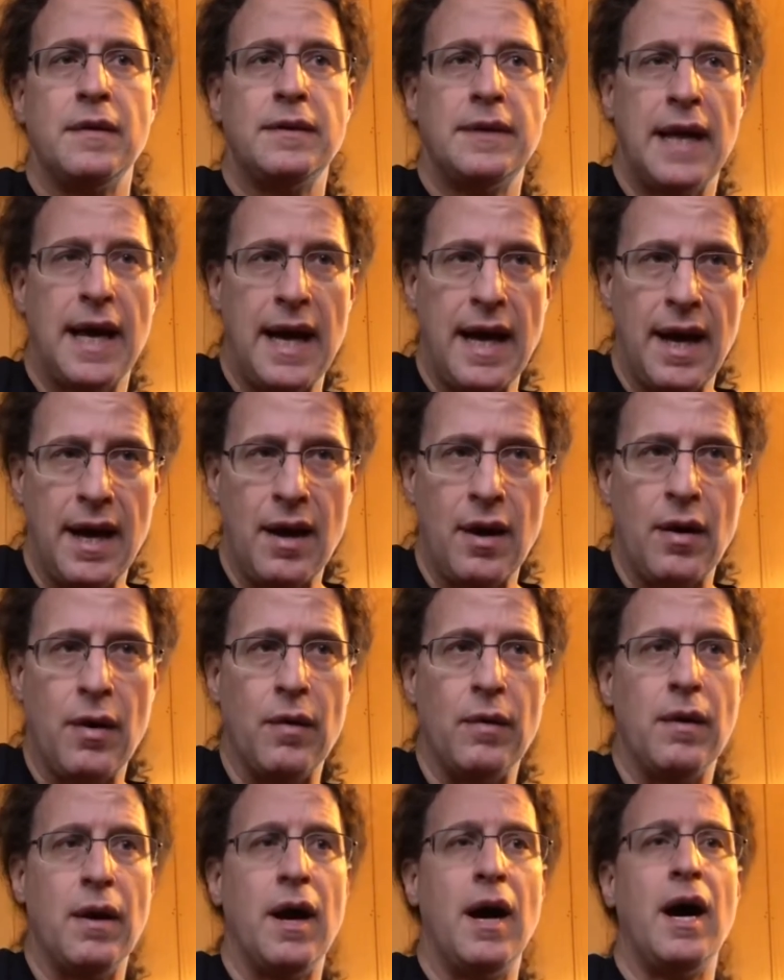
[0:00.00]

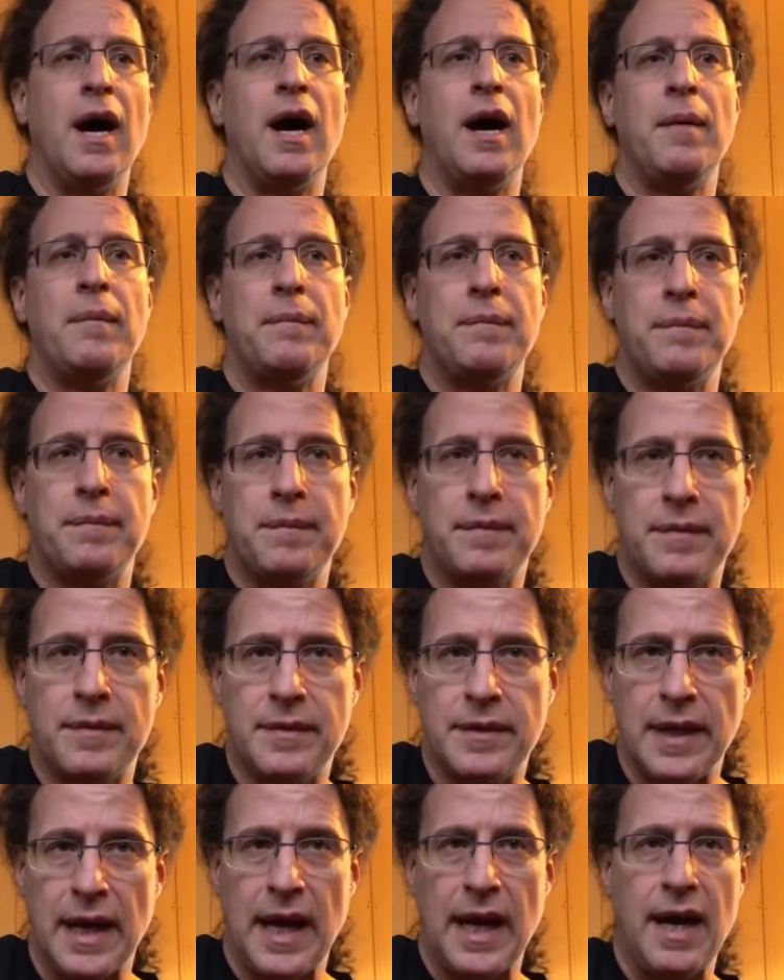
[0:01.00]
Down, up,
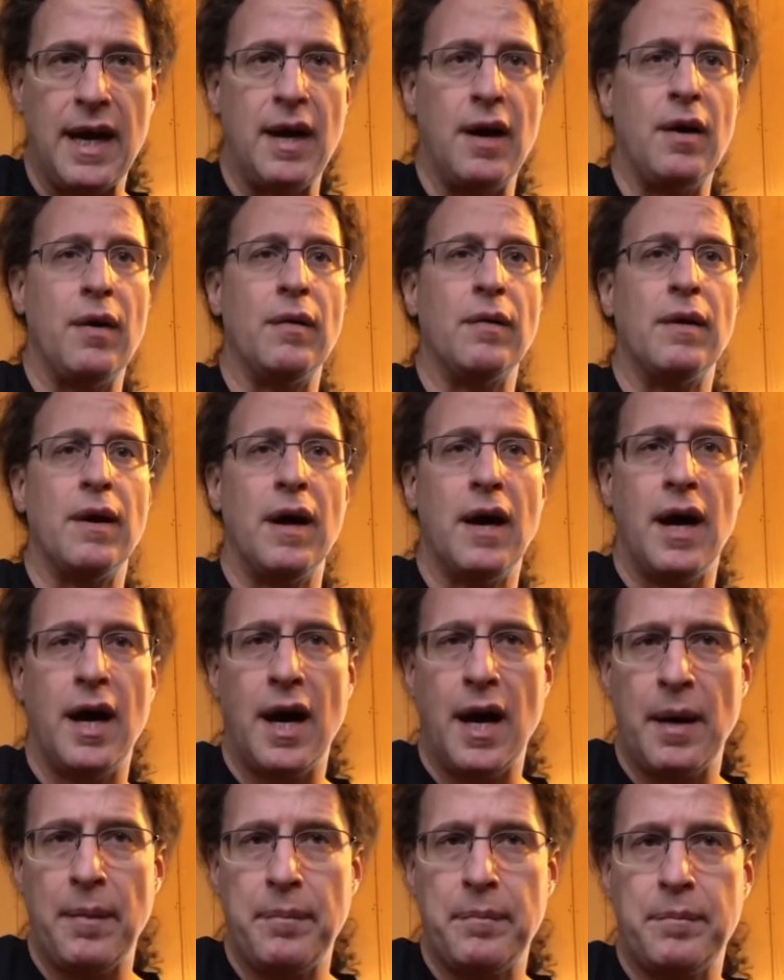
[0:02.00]
down,
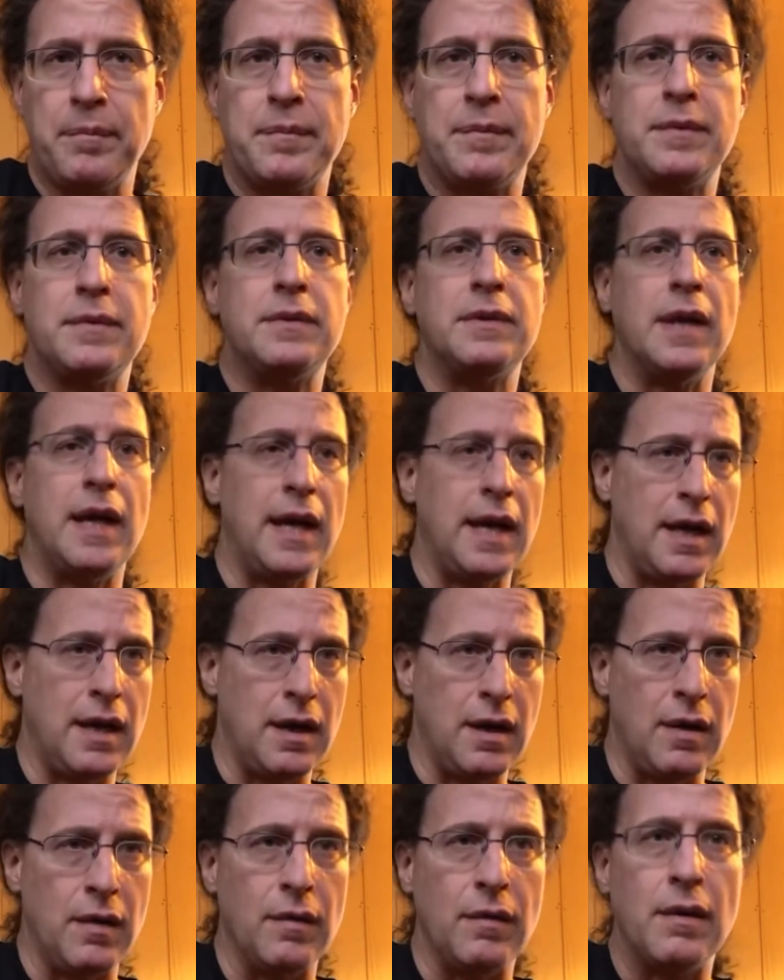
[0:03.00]
up,
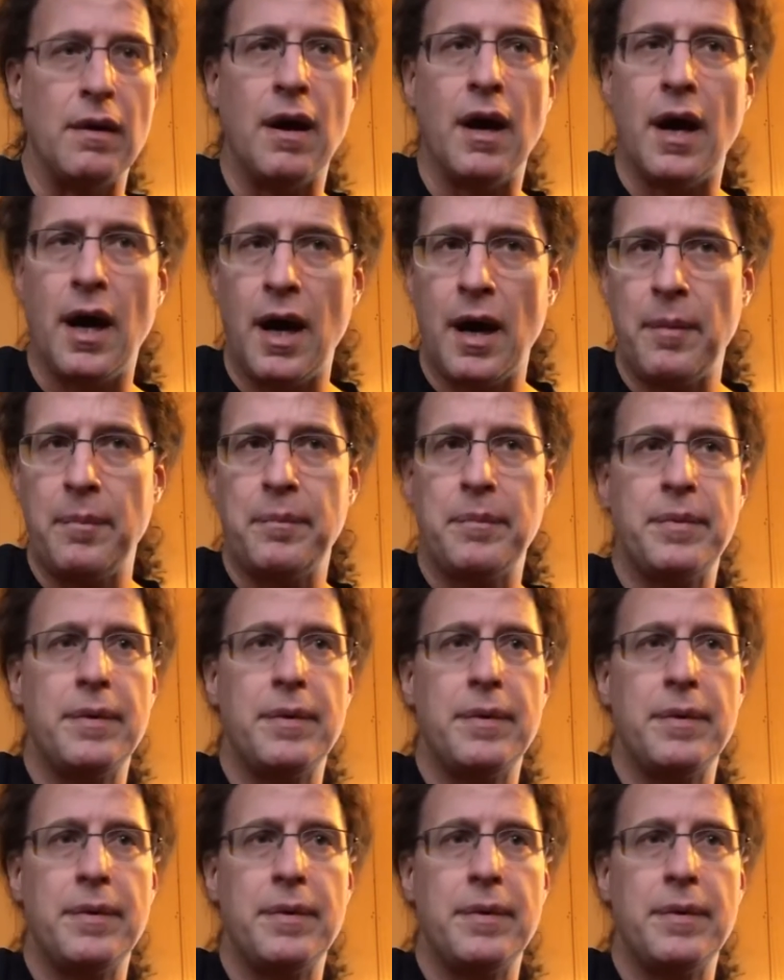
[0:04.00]
down, up.